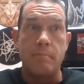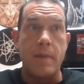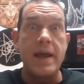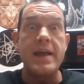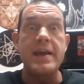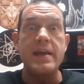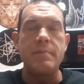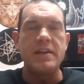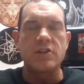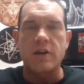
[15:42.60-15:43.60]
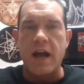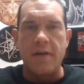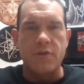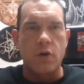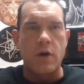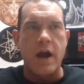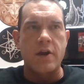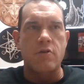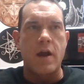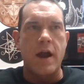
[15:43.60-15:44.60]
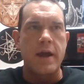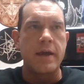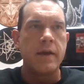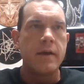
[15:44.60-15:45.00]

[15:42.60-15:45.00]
maybe Sarcophagi or I,